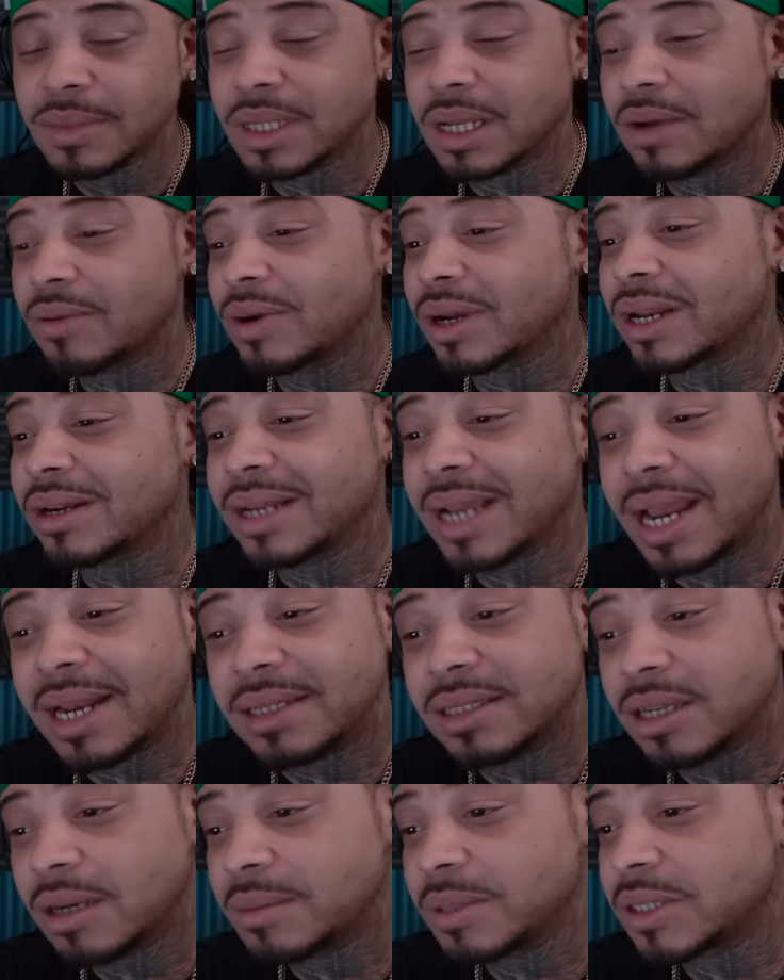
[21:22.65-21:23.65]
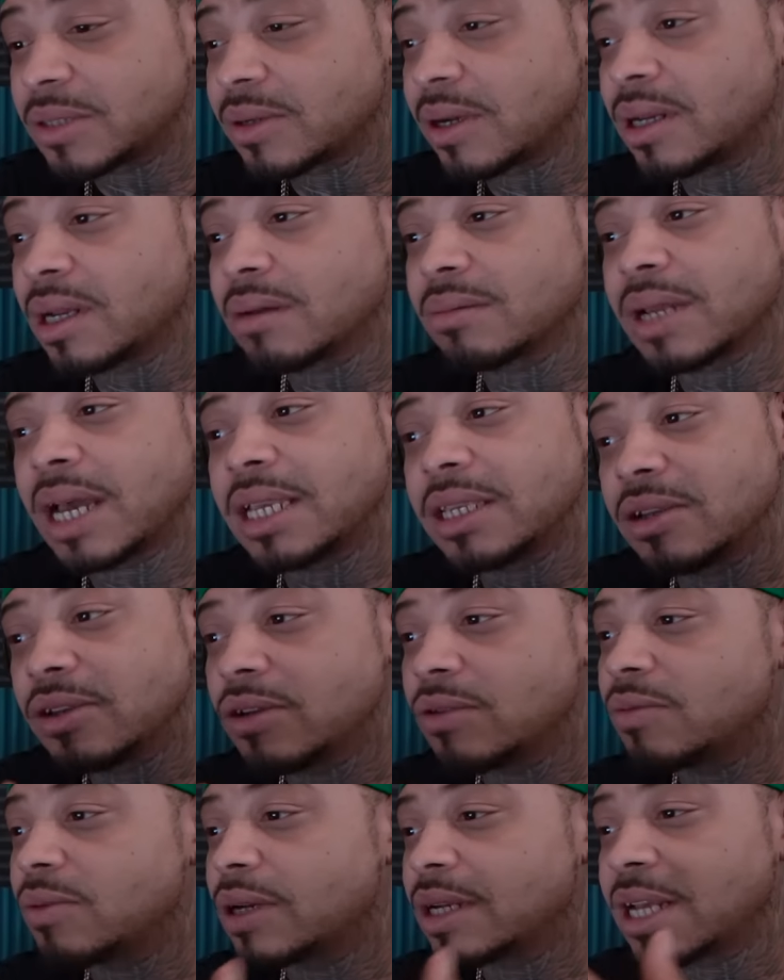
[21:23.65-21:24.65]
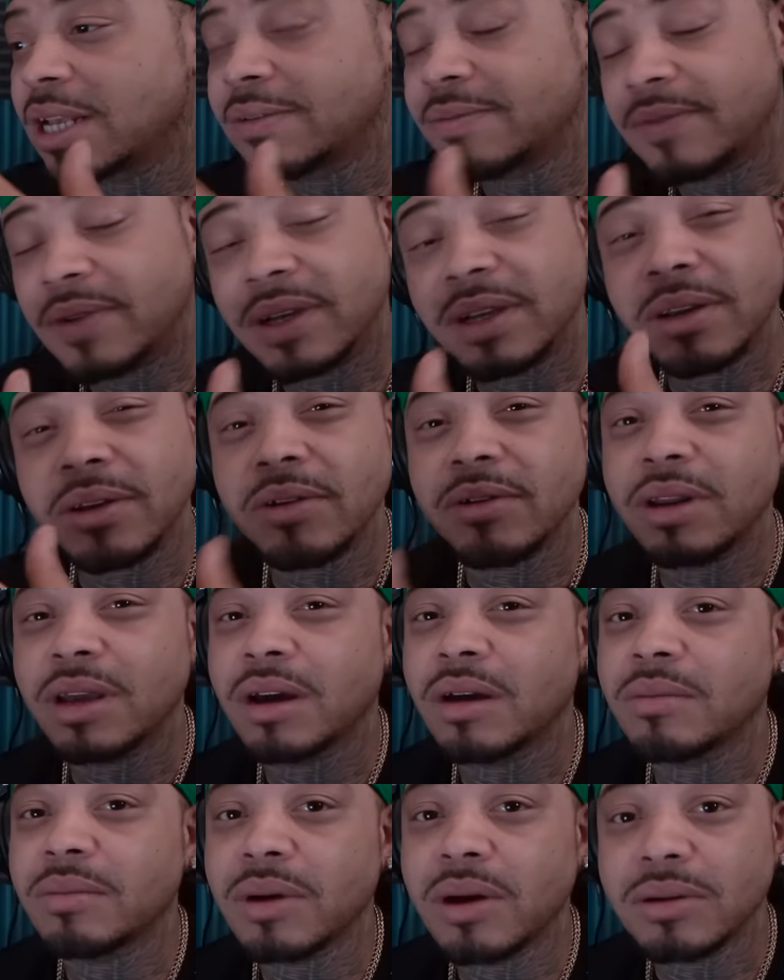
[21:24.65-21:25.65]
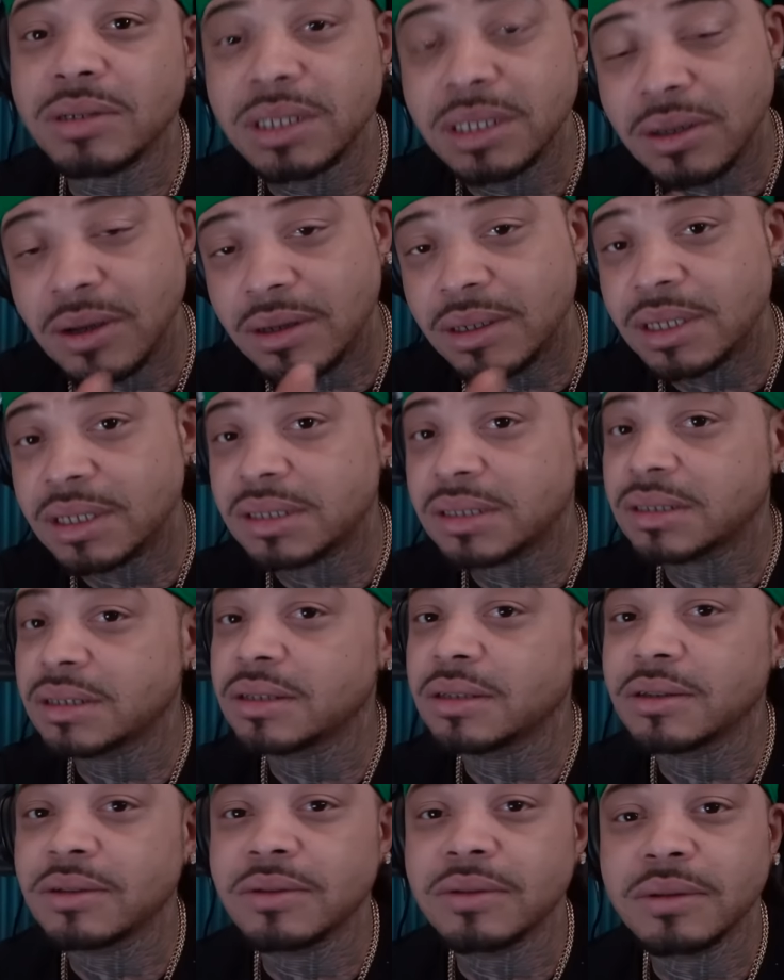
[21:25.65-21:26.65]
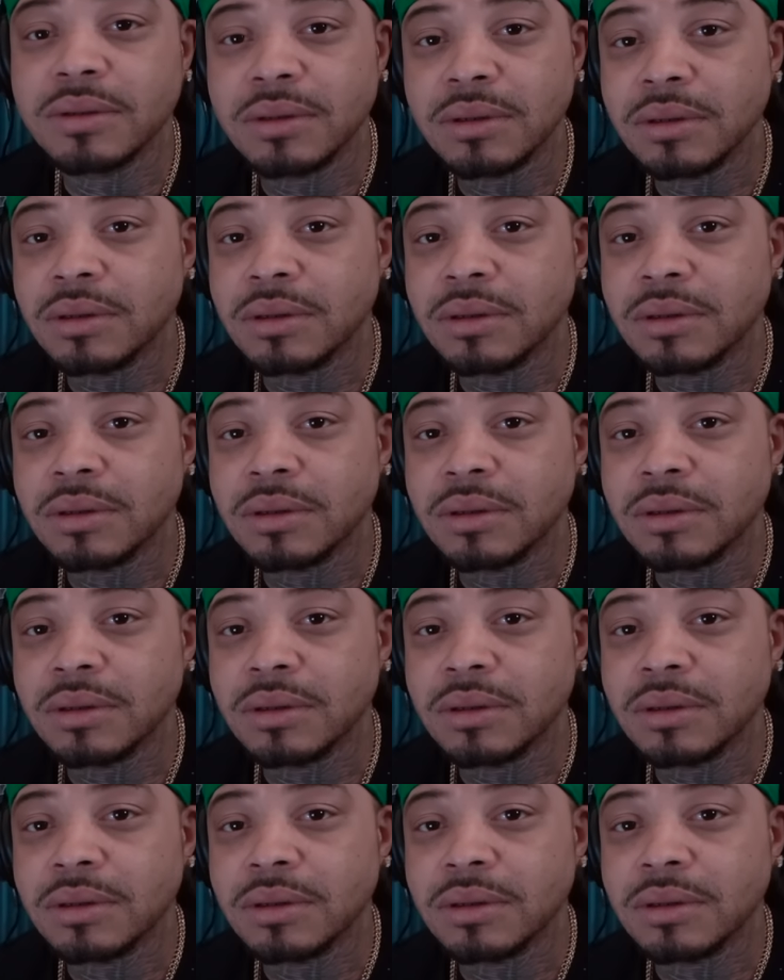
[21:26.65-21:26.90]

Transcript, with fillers: And what her daddy told me straight up, like, you the one that's fucking her now, bro. She gonna listen to you.